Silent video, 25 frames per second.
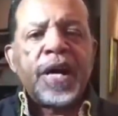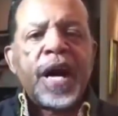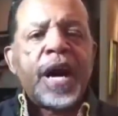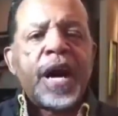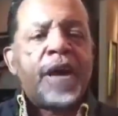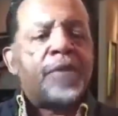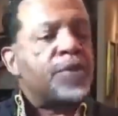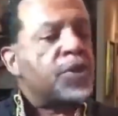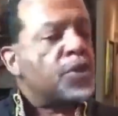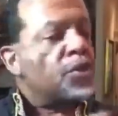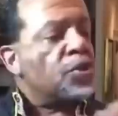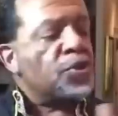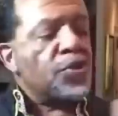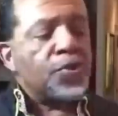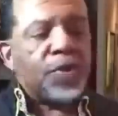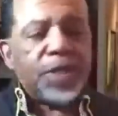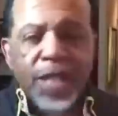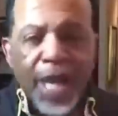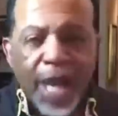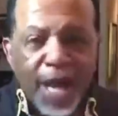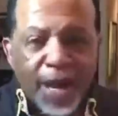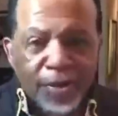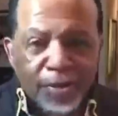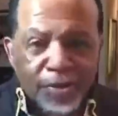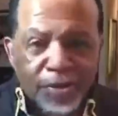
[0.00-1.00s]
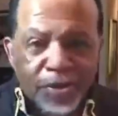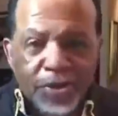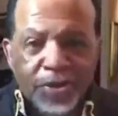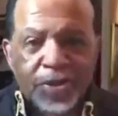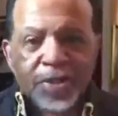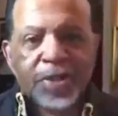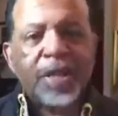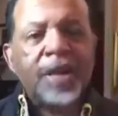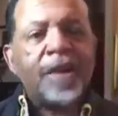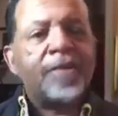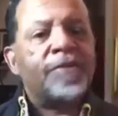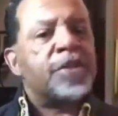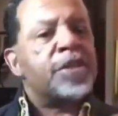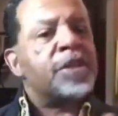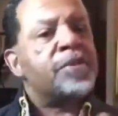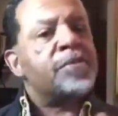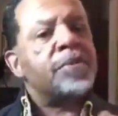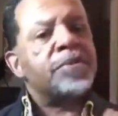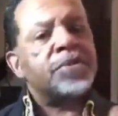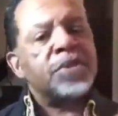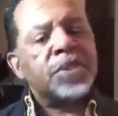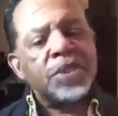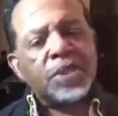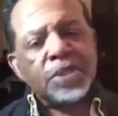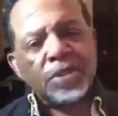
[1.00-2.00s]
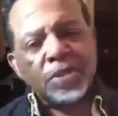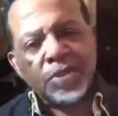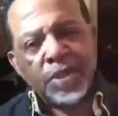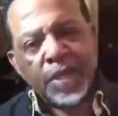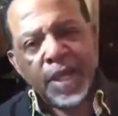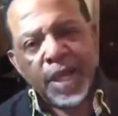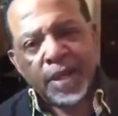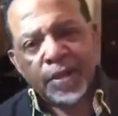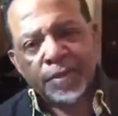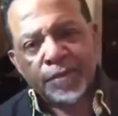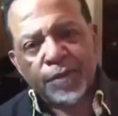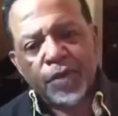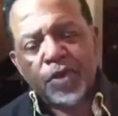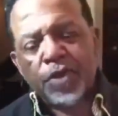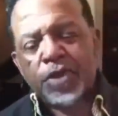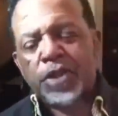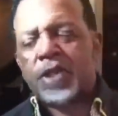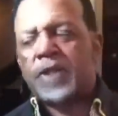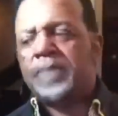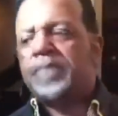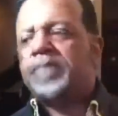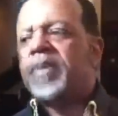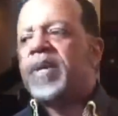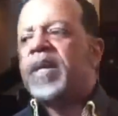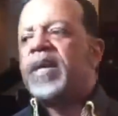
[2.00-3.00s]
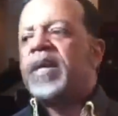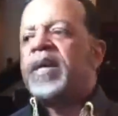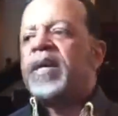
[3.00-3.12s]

I would go to his house every time I was in Southern California.